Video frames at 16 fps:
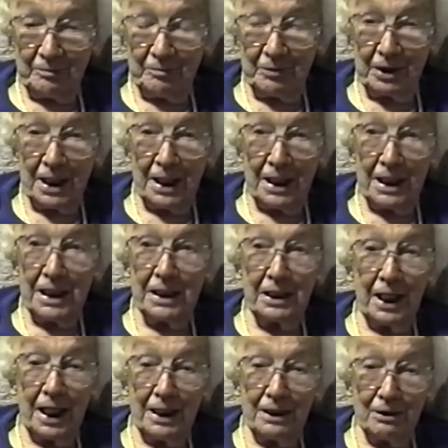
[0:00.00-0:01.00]
But later
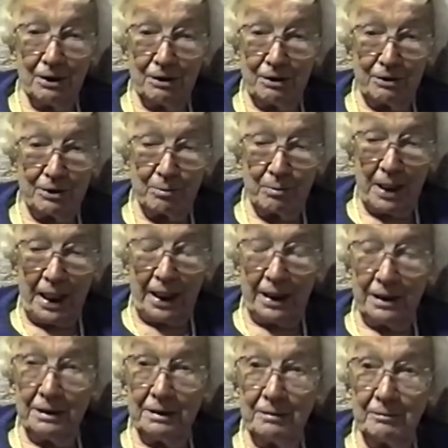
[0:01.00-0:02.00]
I learned to back.